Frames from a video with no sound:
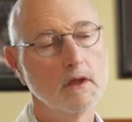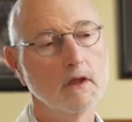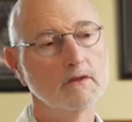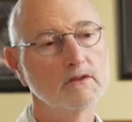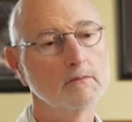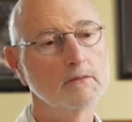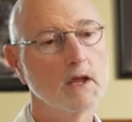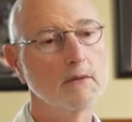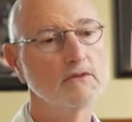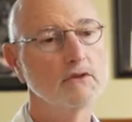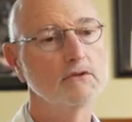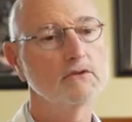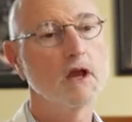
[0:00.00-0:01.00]
And sometimes
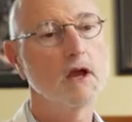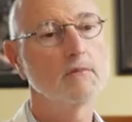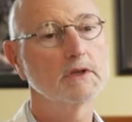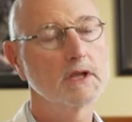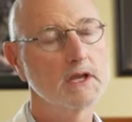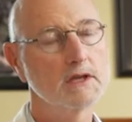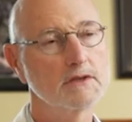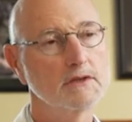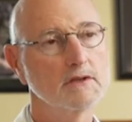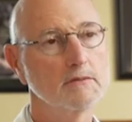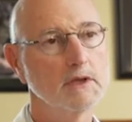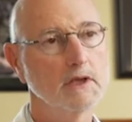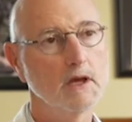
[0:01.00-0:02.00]
those complications
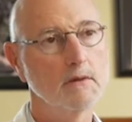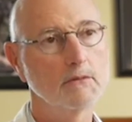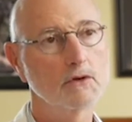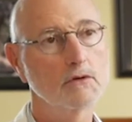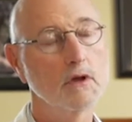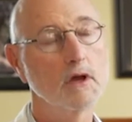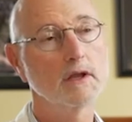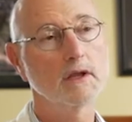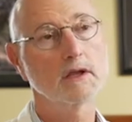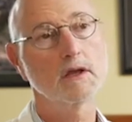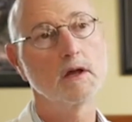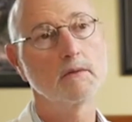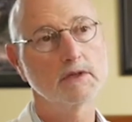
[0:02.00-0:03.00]
become chronic
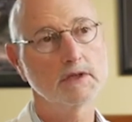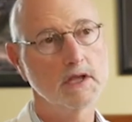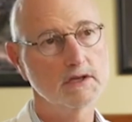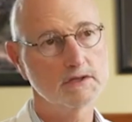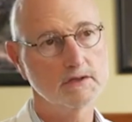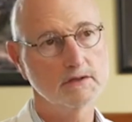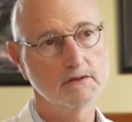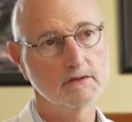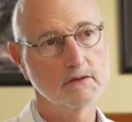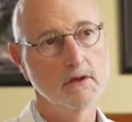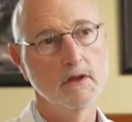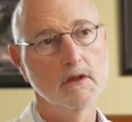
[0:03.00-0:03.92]
complications.